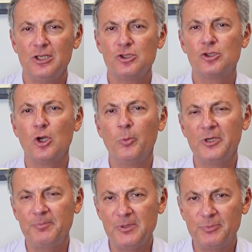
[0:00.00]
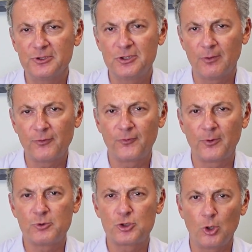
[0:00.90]
So many people suffer
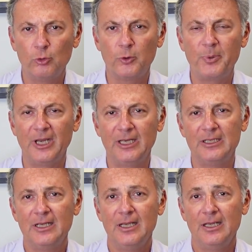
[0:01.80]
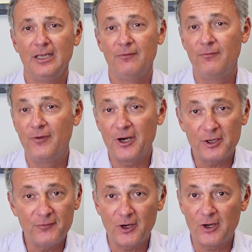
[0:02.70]
from shoulder pain, and
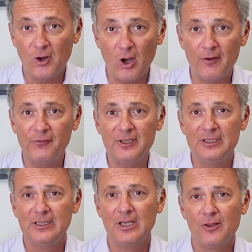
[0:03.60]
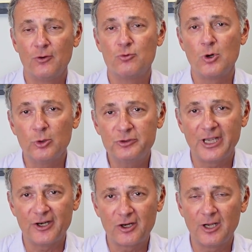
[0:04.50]
very often the
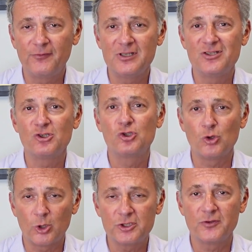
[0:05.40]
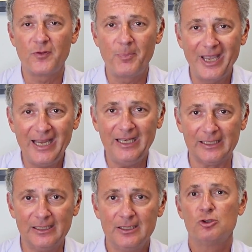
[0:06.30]
rotator cuff is the source of the
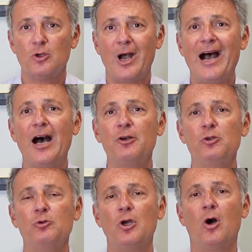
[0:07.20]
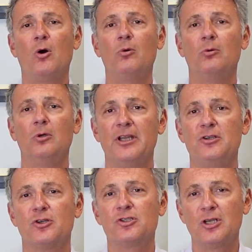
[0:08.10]
pain. So how do you know that
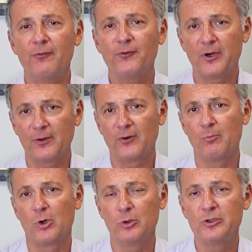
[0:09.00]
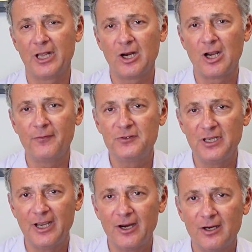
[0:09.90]
you're suffering from a rotator cuff
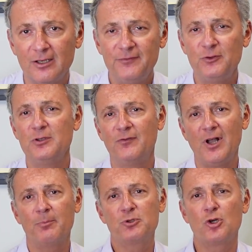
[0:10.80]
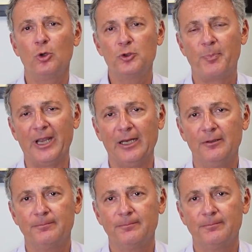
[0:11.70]
tear if you develop shoulder pain?